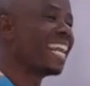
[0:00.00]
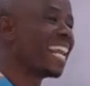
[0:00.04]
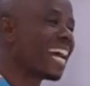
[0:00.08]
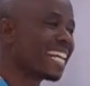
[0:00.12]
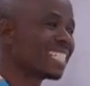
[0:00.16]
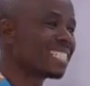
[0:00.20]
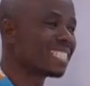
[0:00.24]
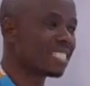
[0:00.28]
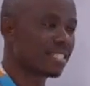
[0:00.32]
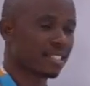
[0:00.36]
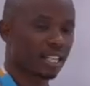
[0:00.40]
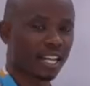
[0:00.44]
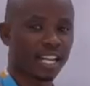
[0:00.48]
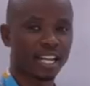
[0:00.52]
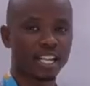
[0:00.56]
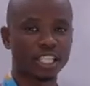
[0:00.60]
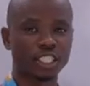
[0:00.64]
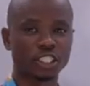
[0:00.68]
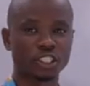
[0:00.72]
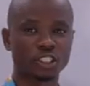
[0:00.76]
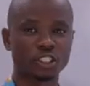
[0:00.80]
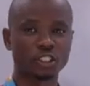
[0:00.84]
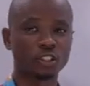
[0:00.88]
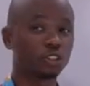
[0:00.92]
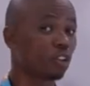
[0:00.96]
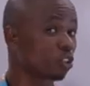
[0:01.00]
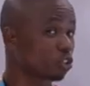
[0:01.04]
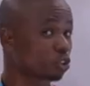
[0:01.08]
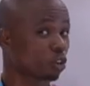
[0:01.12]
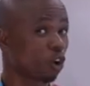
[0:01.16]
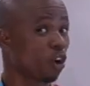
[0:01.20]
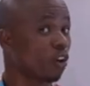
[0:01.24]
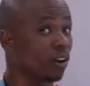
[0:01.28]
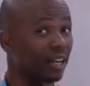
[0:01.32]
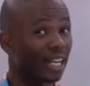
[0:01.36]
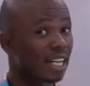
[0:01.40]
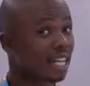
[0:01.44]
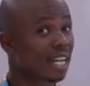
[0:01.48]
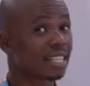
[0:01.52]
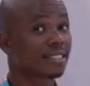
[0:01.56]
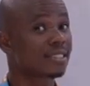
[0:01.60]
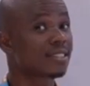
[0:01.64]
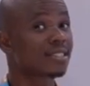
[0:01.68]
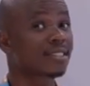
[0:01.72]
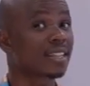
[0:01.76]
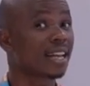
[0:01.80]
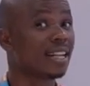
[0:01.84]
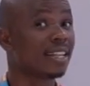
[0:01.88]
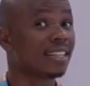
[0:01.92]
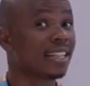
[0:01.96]
lattice energy. Not only
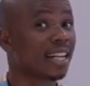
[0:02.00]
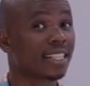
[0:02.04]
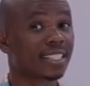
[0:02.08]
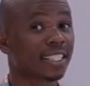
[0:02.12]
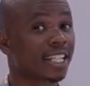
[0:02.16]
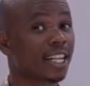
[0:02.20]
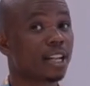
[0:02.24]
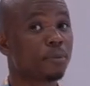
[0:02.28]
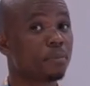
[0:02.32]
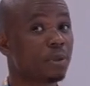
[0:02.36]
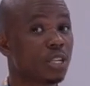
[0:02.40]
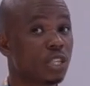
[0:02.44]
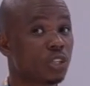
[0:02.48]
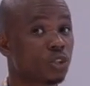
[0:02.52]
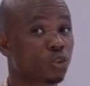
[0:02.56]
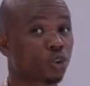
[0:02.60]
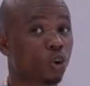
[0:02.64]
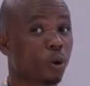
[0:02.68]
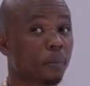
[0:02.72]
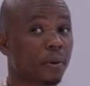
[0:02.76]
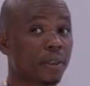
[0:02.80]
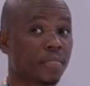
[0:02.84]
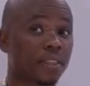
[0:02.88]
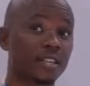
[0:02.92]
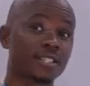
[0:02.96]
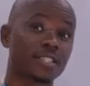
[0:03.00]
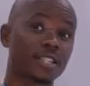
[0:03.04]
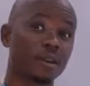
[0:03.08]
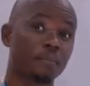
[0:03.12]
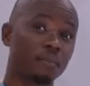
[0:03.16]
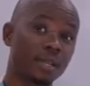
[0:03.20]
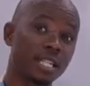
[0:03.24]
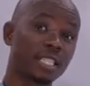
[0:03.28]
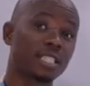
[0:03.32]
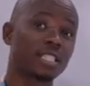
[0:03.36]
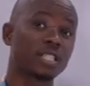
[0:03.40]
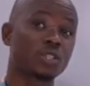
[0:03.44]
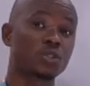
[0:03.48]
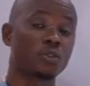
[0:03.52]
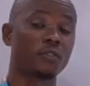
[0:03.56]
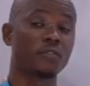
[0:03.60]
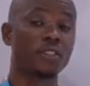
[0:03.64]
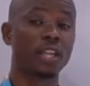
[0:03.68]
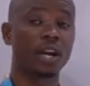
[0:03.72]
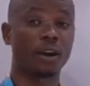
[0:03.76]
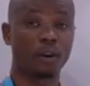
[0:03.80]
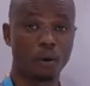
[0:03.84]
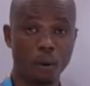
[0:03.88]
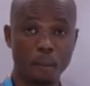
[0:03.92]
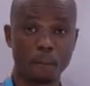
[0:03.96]
lattice energy that can be used to compare the stabilities of
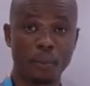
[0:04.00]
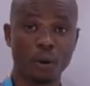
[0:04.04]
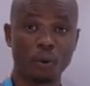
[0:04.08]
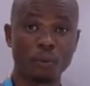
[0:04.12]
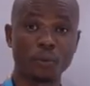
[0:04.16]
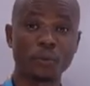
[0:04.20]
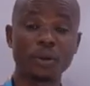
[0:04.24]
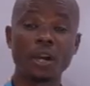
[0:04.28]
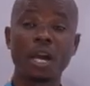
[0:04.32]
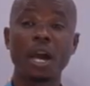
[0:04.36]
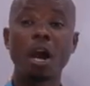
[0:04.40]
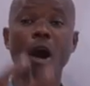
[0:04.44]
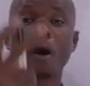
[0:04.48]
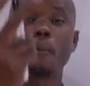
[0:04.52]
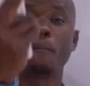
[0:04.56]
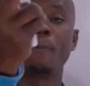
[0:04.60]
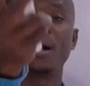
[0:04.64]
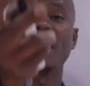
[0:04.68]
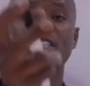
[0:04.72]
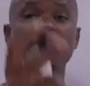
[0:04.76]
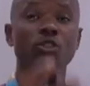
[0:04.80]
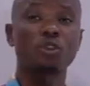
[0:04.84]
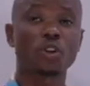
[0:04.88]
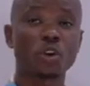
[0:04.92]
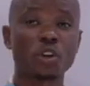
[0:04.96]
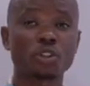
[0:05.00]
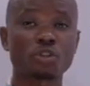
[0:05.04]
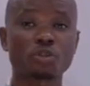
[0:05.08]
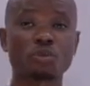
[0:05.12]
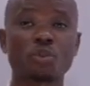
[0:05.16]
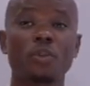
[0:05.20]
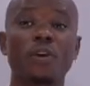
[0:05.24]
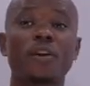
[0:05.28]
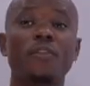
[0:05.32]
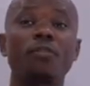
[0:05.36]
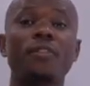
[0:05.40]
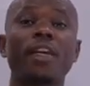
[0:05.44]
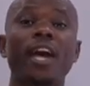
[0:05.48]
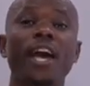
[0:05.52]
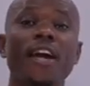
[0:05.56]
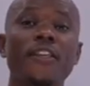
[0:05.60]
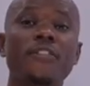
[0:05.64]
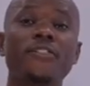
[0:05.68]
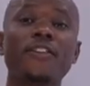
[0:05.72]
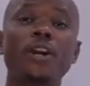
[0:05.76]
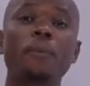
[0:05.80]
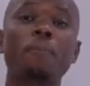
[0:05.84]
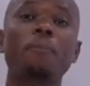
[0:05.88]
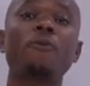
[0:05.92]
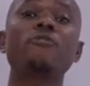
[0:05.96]
the compound, but also the
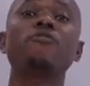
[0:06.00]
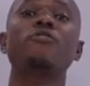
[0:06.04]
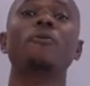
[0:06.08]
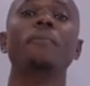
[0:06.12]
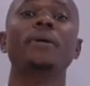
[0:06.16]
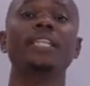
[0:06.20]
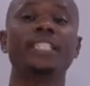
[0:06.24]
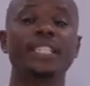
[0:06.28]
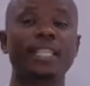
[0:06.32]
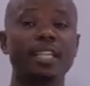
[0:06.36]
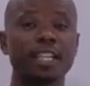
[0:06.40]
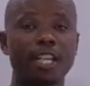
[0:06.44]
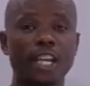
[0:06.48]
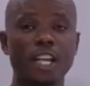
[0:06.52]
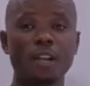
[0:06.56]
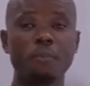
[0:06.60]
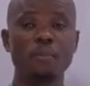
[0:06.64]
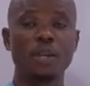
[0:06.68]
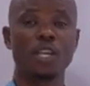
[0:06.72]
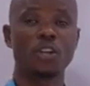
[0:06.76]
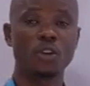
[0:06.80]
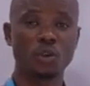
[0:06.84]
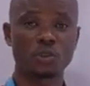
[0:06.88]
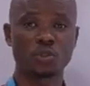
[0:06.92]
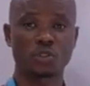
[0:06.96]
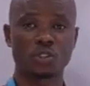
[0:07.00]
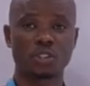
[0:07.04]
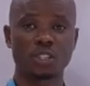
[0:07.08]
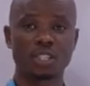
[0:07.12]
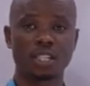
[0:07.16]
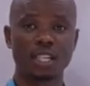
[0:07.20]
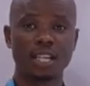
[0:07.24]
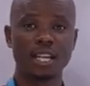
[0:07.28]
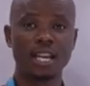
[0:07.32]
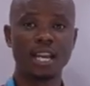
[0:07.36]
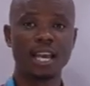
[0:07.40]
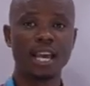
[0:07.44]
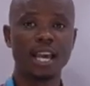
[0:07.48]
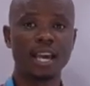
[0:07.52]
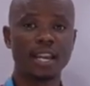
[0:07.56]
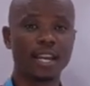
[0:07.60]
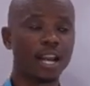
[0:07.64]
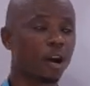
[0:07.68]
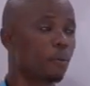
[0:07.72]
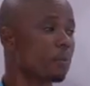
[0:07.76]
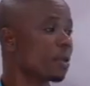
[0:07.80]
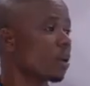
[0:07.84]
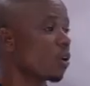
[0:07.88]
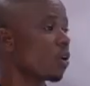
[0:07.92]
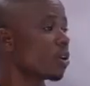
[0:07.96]
enthalpy formation can be used.
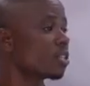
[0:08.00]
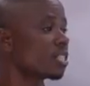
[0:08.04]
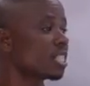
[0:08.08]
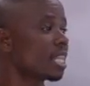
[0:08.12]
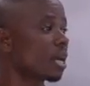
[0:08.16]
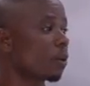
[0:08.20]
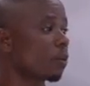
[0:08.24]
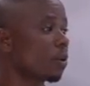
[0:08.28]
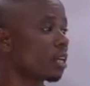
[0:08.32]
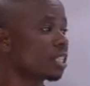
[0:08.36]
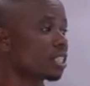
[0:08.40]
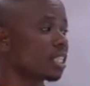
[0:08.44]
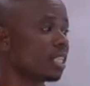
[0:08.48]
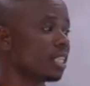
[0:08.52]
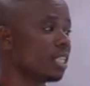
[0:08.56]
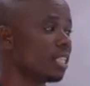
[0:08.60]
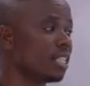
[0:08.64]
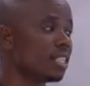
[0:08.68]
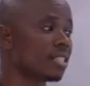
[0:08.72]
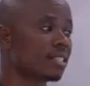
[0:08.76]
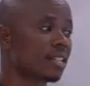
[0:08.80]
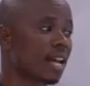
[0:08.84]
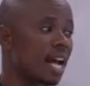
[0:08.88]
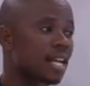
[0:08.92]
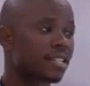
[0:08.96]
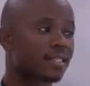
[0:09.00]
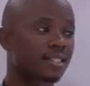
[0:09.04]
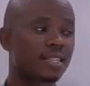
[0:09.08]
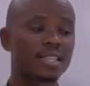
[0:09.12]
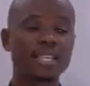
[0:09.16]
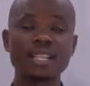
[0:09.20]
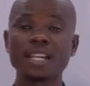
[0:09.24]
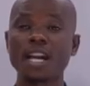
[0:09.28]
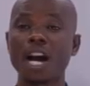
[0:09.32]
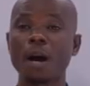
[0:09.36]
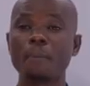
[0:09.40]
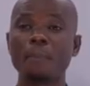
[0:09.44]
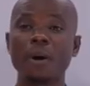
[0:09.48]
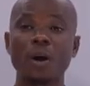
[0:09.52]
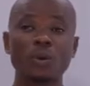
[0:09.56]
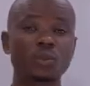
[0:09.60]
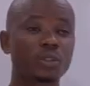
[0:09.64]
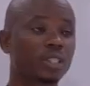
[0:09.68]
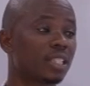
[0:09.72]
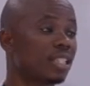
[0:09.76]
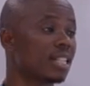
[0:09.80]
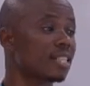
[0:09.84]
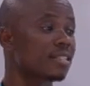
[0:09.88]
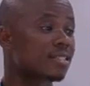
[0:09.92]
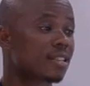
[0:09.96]
Now, because the question is asking
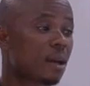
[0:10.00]
about the